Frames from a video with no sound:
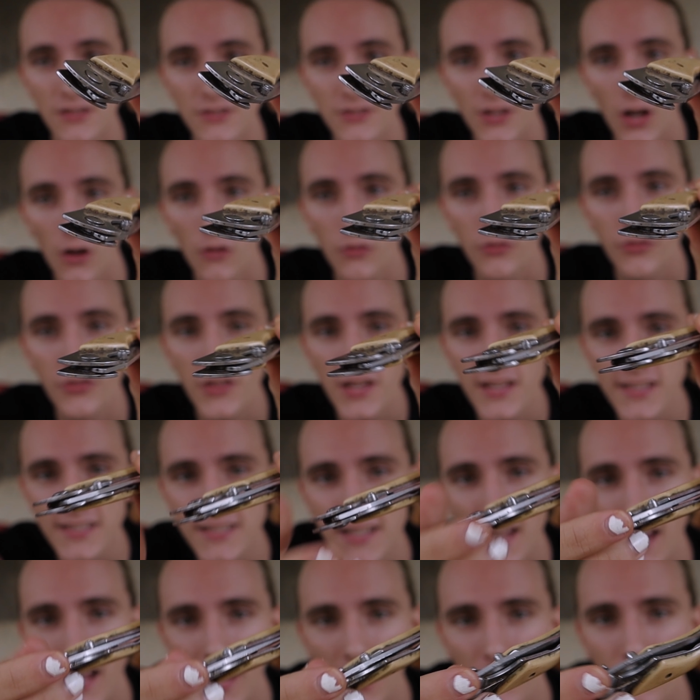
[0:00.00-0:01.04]
So this
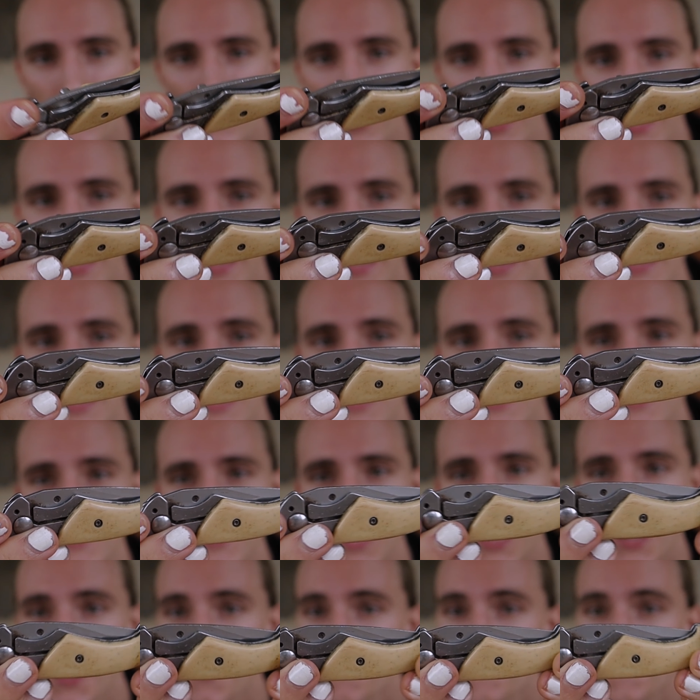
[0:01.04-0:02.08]
knife is